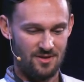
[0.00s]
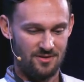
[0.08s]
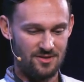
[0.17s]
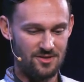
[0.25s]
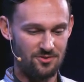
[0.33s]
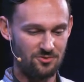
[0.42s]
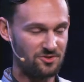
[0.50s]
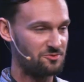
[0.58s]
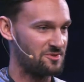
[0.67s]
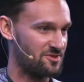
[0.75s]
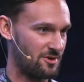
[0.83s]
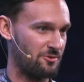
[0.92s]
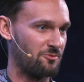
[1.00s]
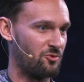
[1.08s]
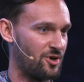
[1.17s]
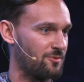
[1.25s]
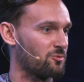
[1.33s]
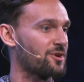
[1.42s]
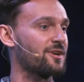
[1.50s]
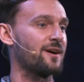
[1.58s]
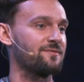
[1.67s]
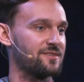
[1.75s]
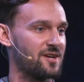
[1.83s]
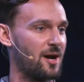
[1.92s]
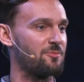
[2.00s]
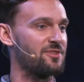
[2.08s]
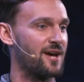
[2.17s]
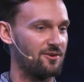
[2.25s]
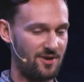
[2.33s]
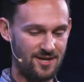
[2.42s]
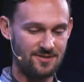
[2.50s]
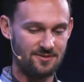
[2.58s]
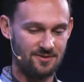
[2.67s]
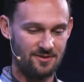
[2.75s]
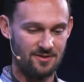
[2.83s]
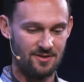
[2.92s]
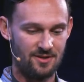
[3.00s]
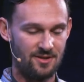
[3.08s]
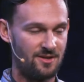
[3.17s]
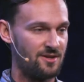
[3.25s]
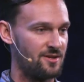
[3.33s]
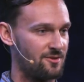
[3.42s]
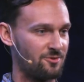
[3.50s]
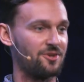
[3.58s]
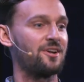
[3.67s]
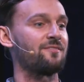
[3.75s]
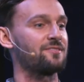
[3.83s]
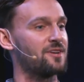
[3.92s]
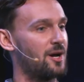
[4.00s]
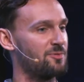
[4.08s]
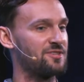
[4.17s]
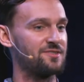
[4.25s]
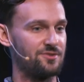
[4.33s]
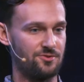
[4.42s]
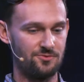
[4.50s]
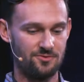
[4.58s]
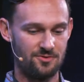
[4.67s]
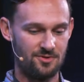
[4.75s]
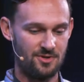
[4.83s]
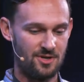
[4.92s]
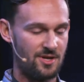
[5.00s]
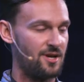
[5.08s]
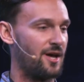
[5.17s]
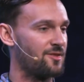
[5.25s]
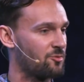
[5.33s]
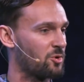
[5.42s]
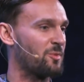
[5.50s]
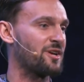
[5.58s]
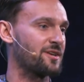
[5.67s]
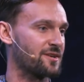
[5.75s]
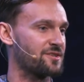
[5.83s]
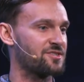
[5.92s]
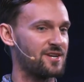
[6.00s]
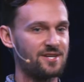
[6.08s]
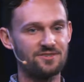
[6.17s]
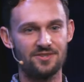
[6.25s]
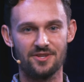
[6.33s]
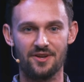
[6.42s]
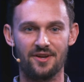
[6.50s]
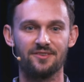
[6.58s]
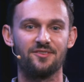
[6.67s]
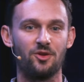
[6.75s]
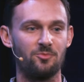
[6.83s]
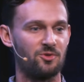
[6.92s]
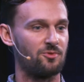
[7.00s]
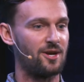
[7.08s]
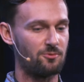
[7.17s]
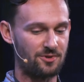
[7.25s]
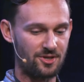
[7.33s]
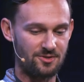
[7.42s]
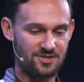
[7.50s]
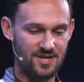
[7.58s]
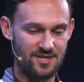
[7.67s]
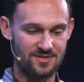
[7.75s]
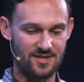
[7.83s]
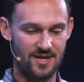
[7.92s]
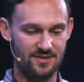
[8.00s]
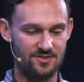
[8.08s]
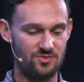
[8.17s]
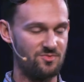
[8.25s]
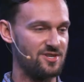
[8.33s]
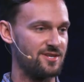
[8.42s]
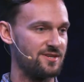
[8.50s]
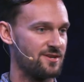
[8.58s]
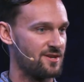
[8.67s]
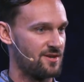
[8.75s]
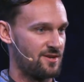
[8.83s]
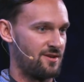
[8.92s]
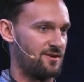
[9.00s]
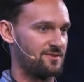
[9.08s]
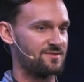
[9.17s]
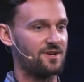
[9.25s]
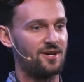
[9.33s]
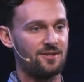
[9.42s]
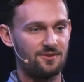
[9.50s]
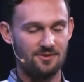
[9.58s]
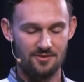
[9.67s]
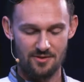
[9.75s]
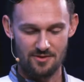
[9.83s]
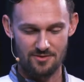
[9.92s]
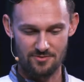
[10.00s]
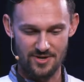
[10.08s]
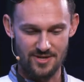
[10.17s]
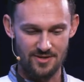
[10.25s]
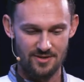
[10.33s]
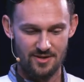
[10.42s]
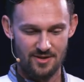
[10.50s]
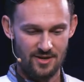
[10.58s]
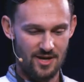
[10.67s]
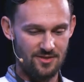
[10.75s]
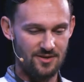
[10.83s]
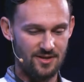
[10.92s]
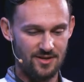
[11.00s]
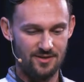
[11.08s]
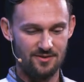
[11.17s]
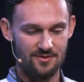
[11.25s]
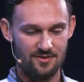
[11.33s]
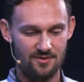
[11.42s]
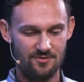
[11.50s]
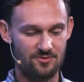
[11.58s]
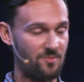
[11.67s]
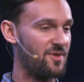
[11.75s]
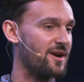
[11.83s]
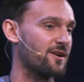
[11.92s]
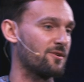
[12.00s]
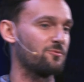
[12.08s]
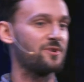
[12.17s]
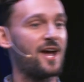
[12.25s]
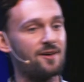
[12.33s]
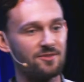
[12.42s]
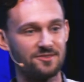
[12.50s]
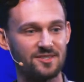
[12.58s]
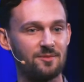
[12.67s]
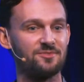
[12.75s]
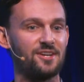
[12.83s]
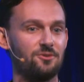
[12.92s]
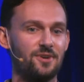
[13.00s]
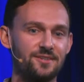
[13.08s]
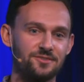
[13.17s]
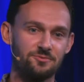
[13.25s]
Nihonglish, we start with 1. We're going to have to copy that, right? Then we're going to have to copy 2. And then we're making a change in the next element, right? We're going to change that to be 3. And then from there, we have the same tail, right?